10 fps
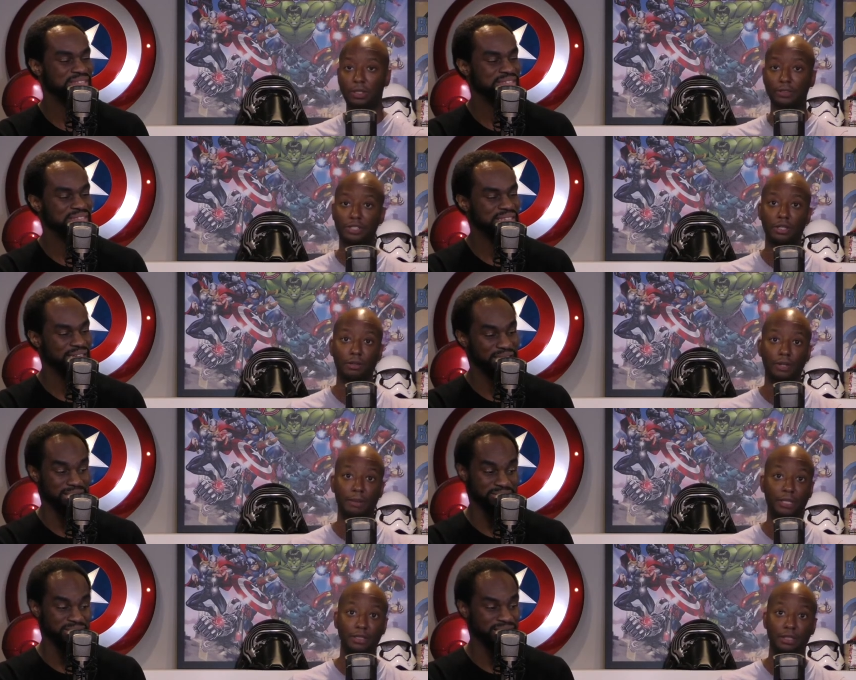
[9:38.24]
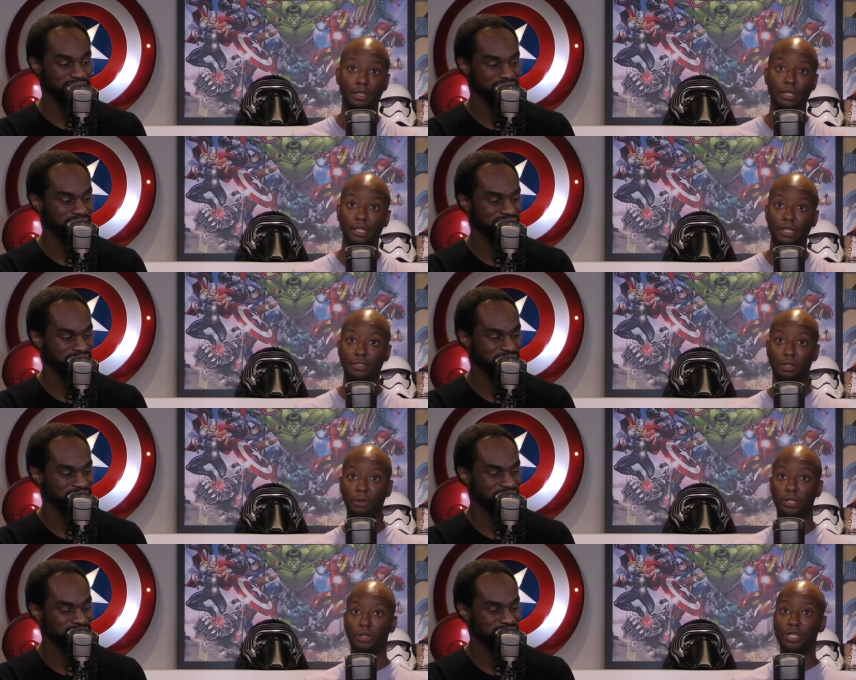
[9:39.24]
Speaker 1: book, so I mean, okay.
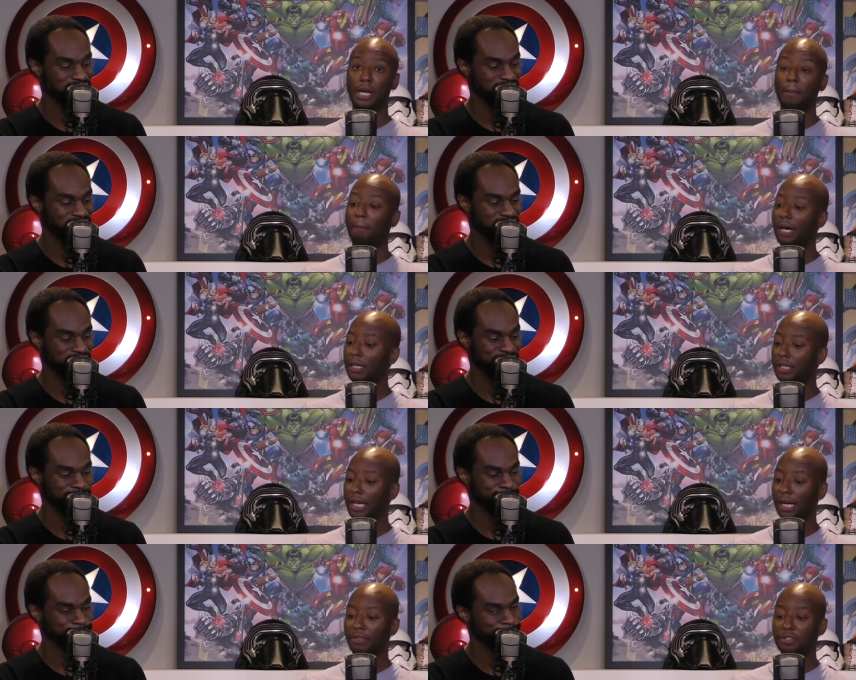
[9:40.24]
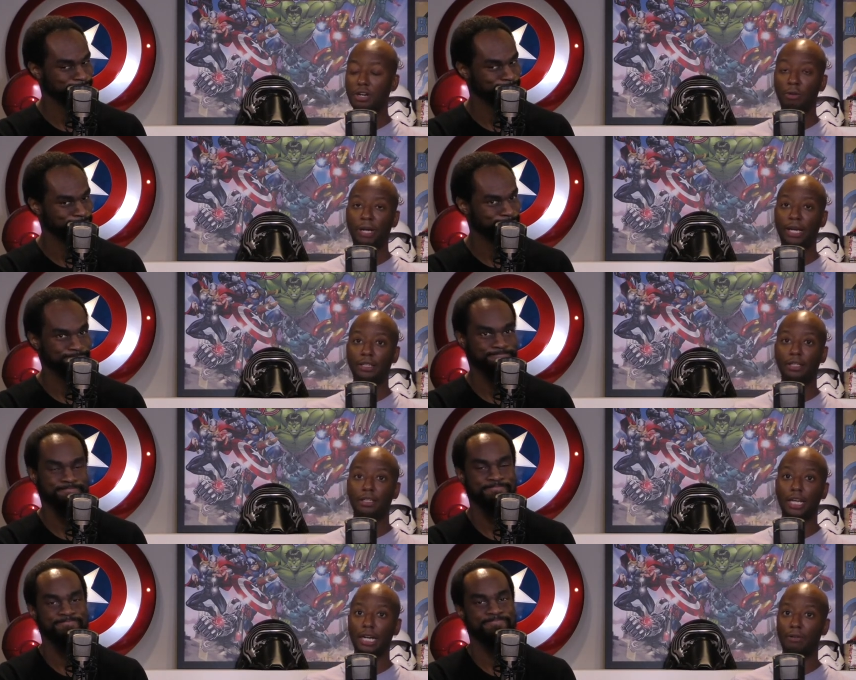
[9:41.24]
So who knows? But yeah, the
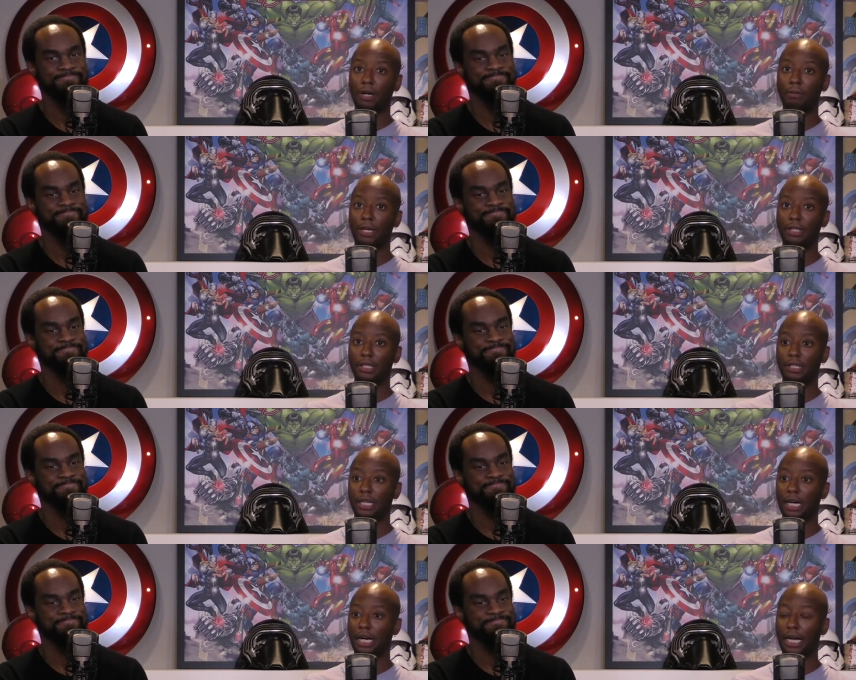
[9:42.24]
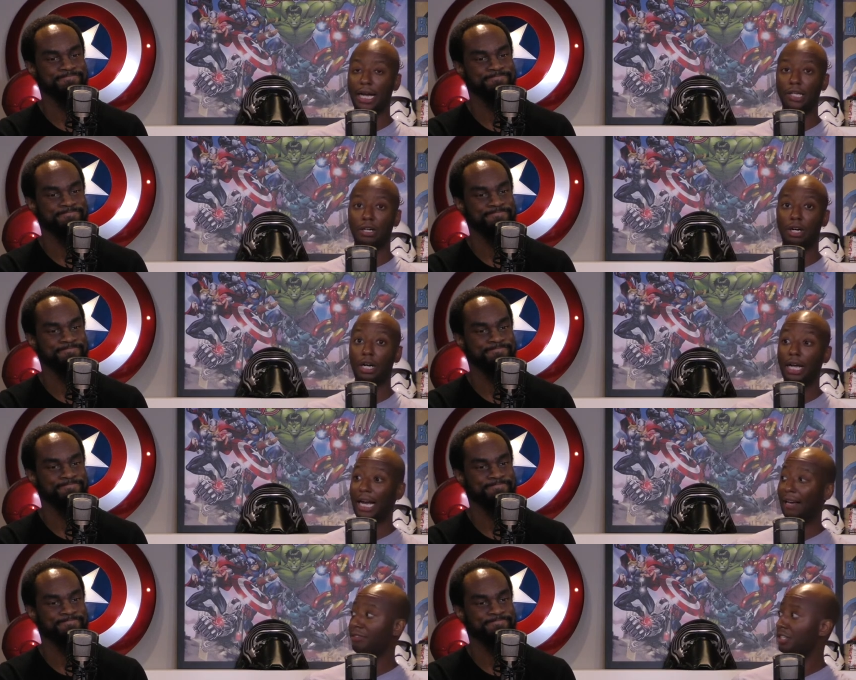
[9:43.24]
Snowman cannot recommend it uh, at all. Half a